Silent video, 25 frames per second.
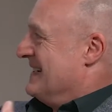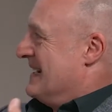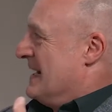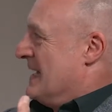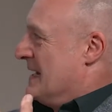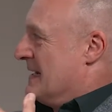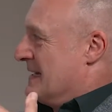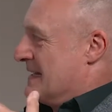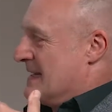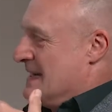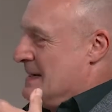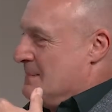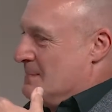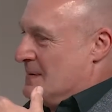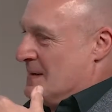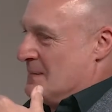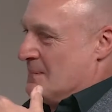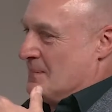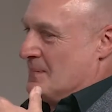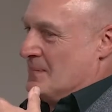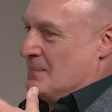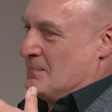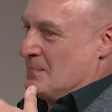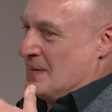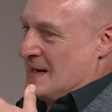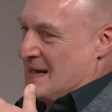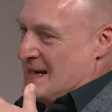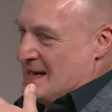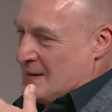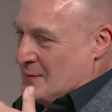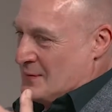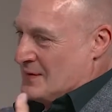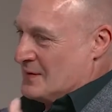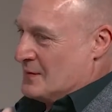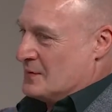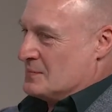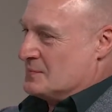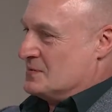and
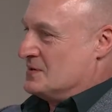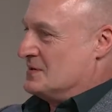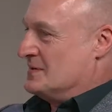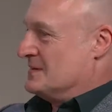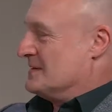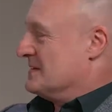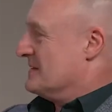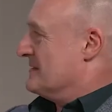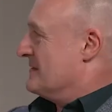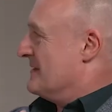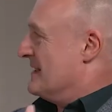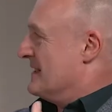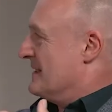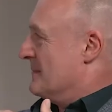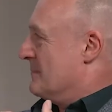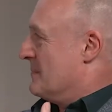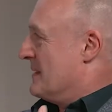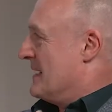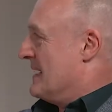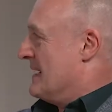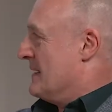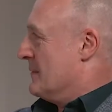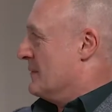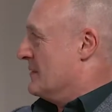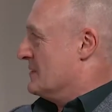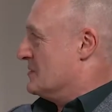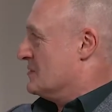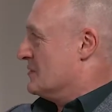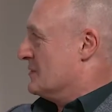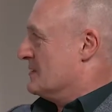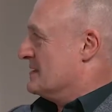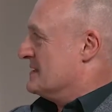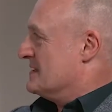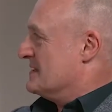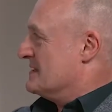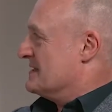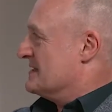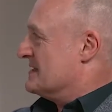playing with options, right? Playing with
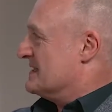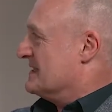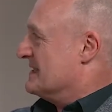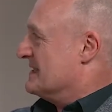choices.